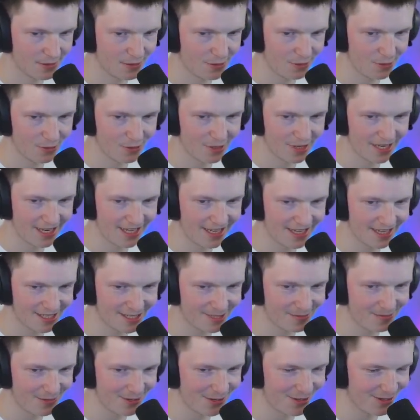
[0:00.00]
Okay, that
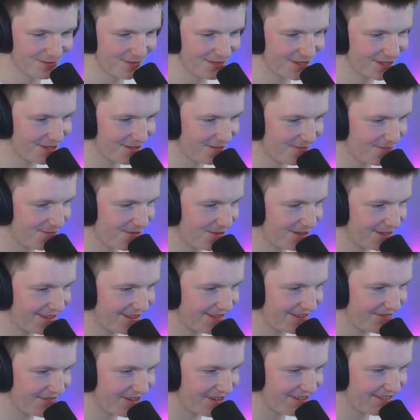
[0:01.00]
spool up was on point.
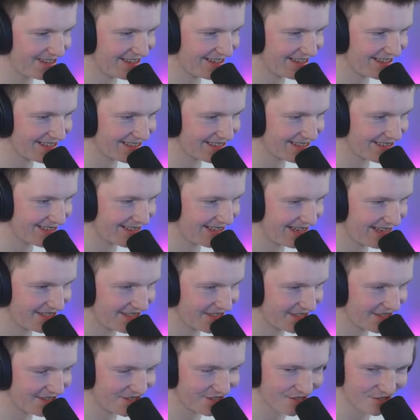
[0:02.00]
Very nice. Glad
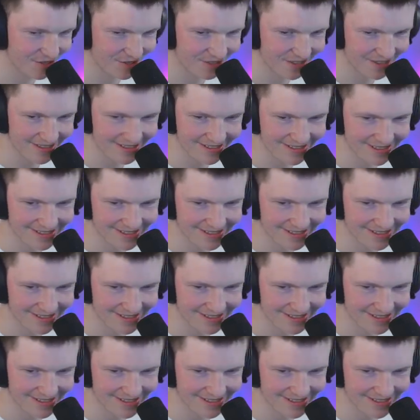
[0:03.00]
you're enjoying it.